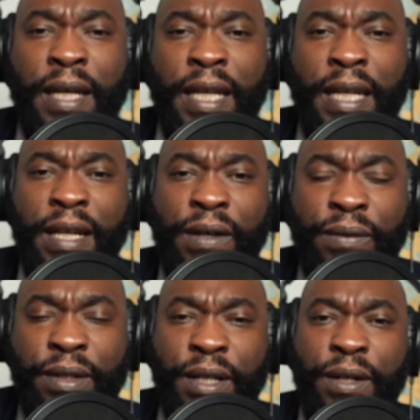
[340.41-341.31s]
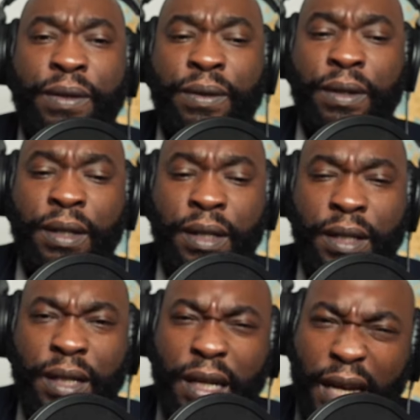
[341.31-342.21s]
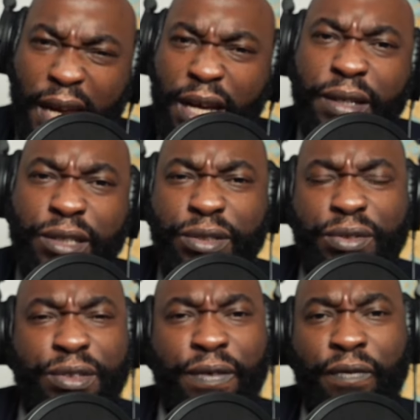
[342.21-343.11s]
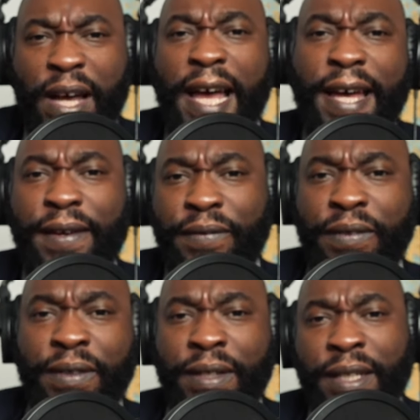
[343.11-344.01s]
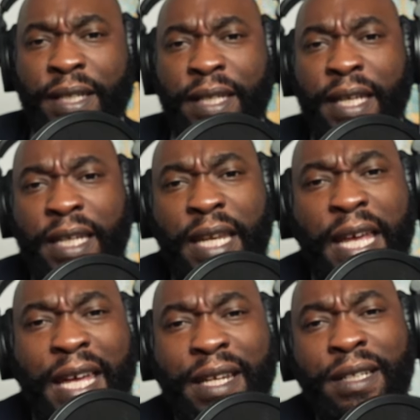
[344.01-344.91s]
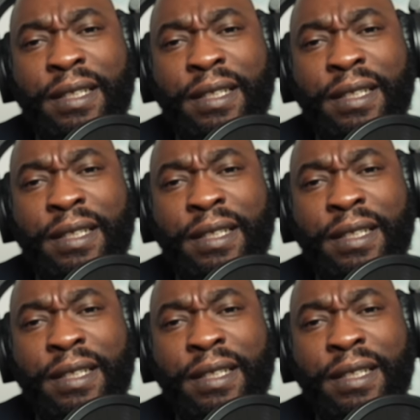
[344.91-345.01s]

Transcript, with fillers: and they don't know how did you survive in that